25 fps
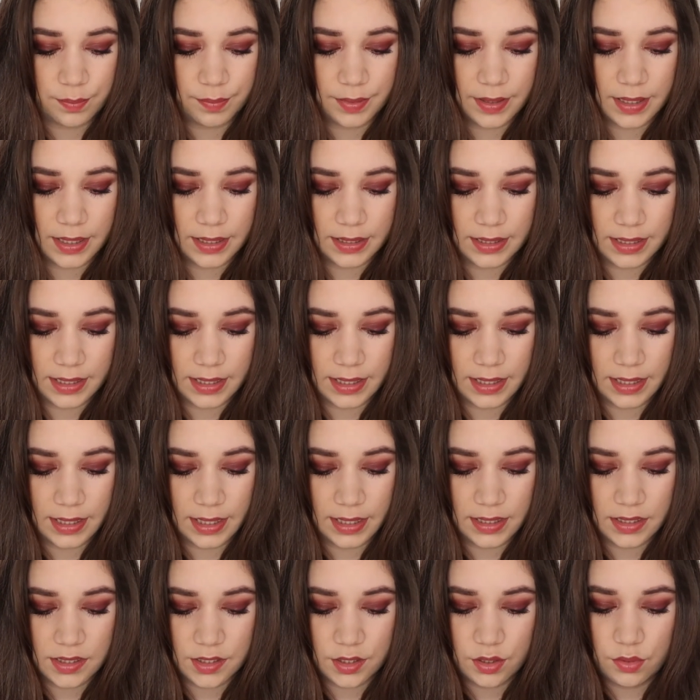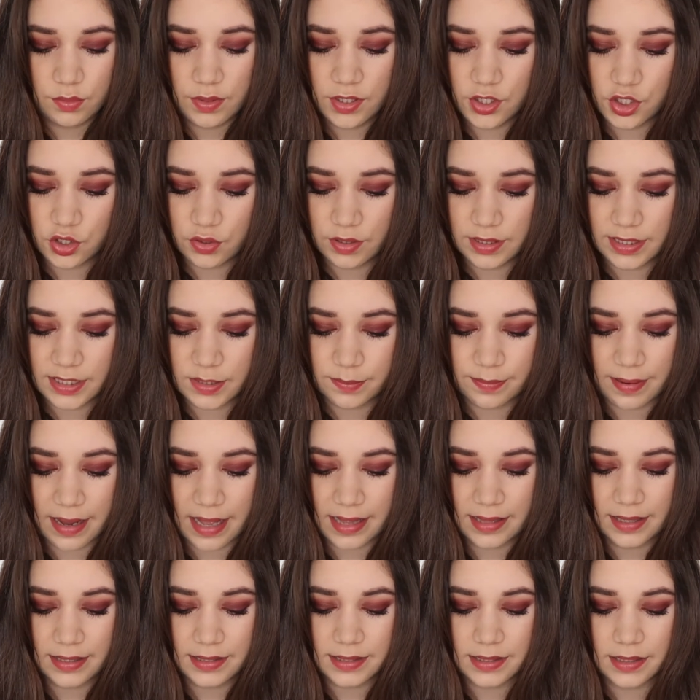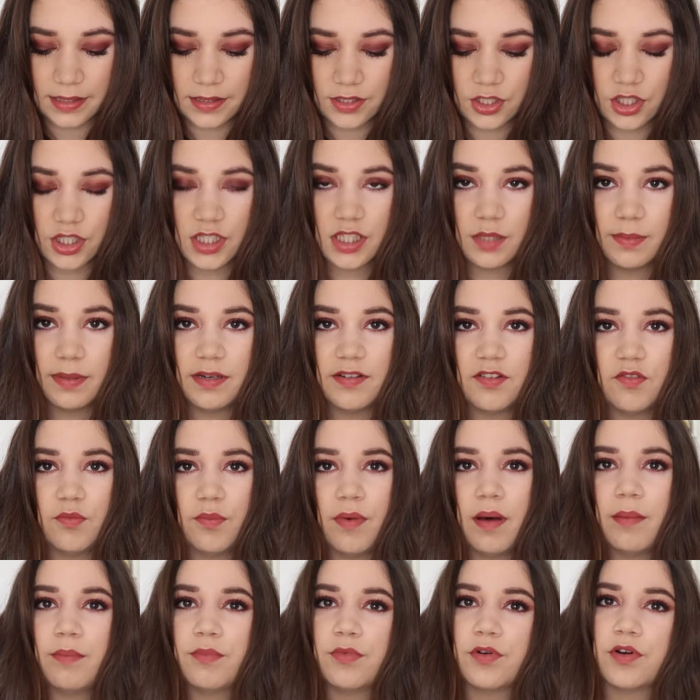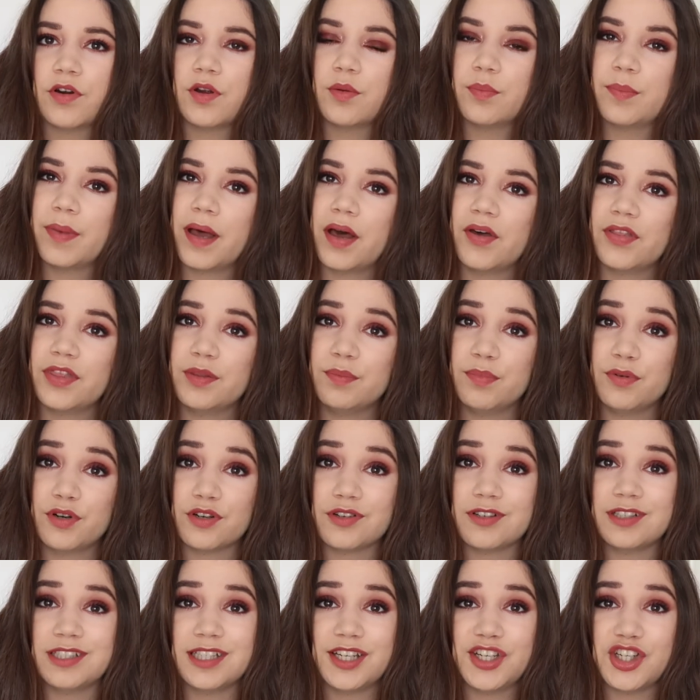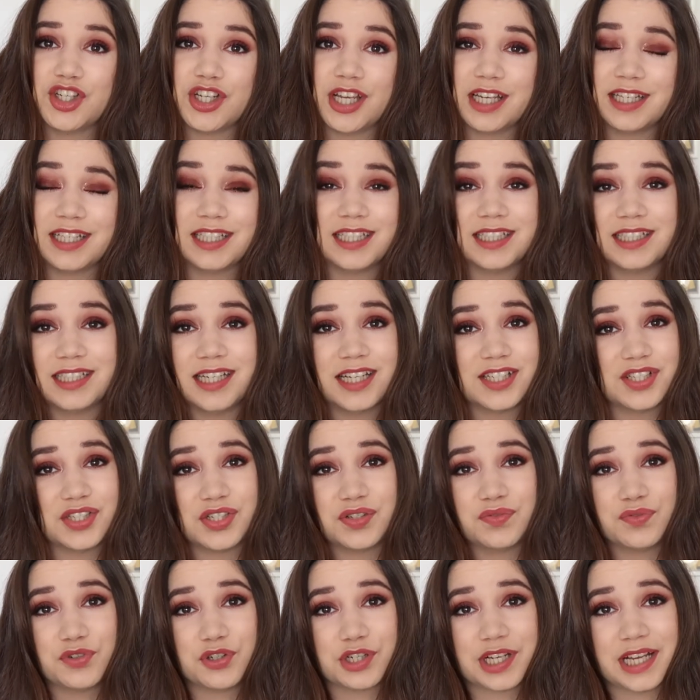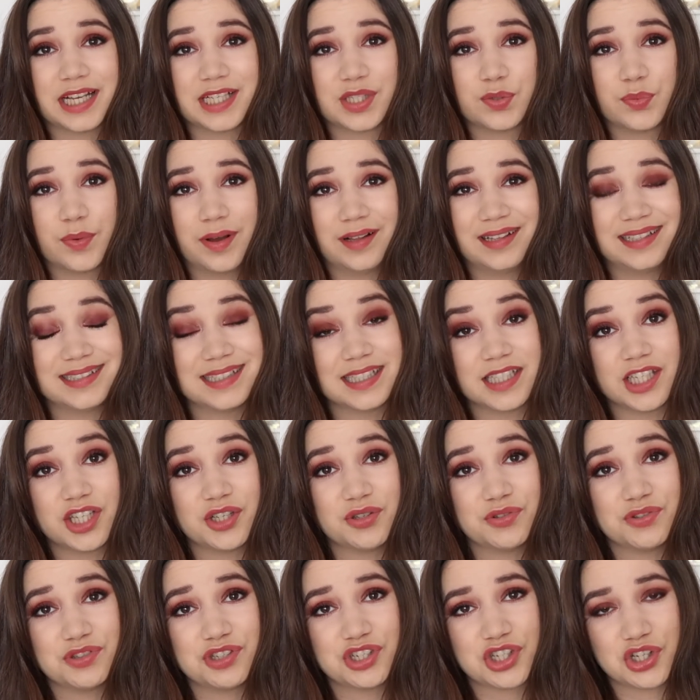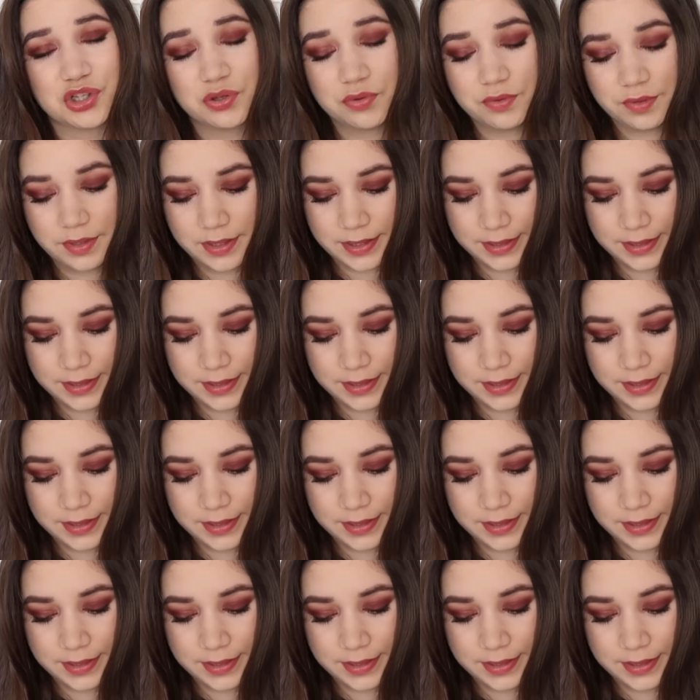But I do enjoy this palette. It's just a bit of a bummer about the burgundy shade that it doesn't work as well as it used to.